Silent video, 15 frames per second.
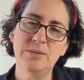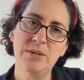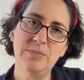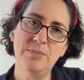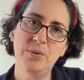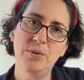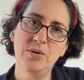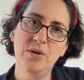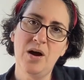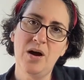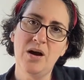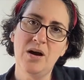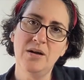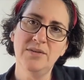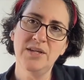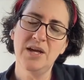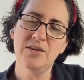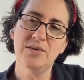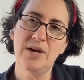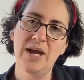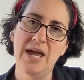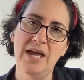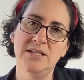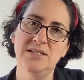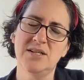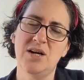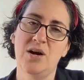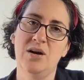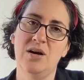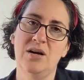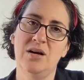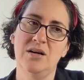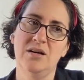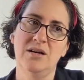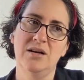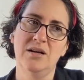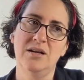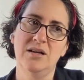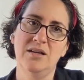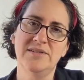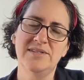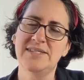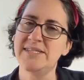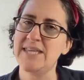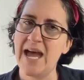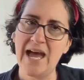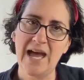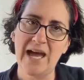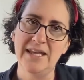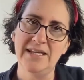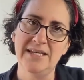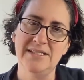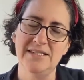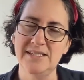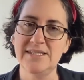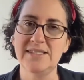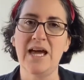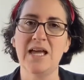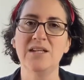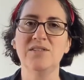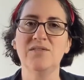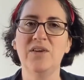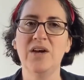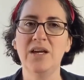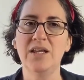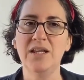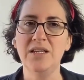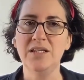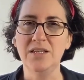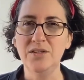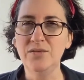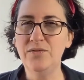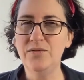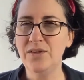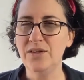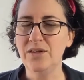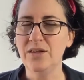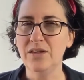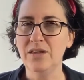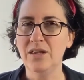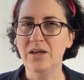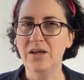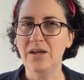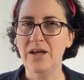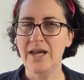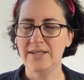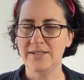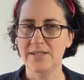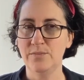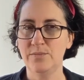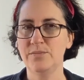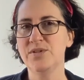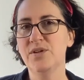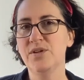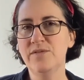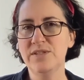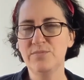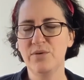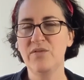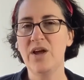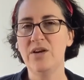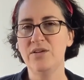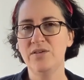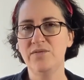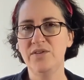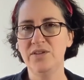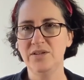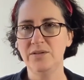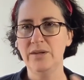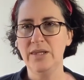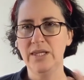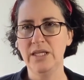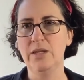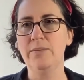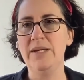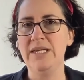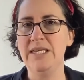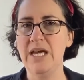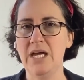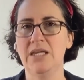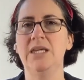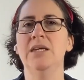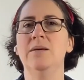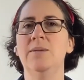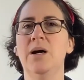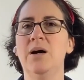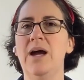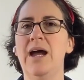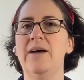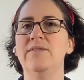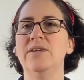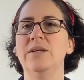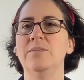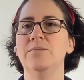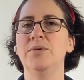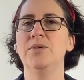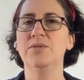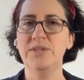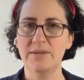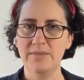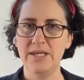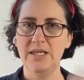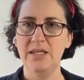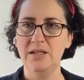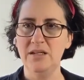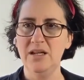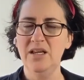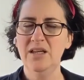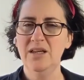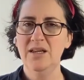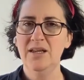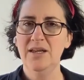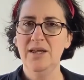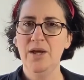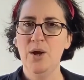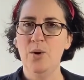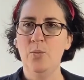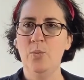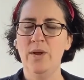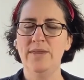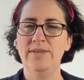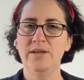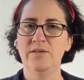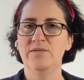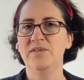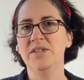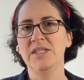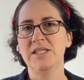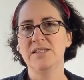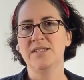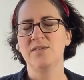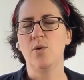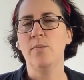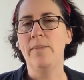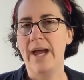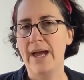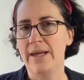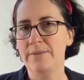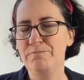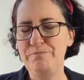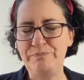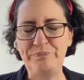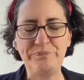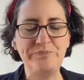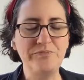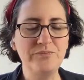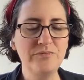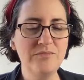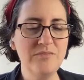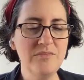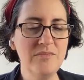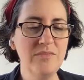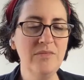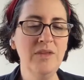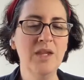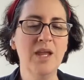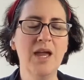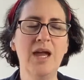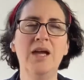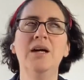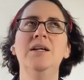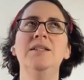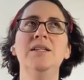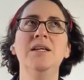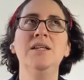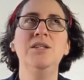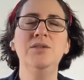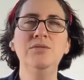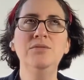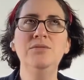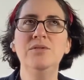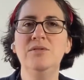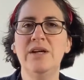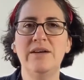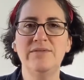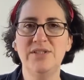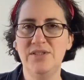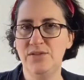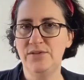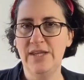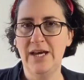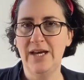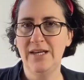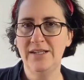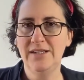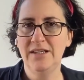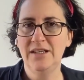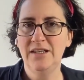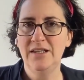the people on the other end are sad and dissatisfied, and you feel, as the service provider, you feel a little bit yucky about having pulled them in when they're feeling so bad. And you don't have to do that.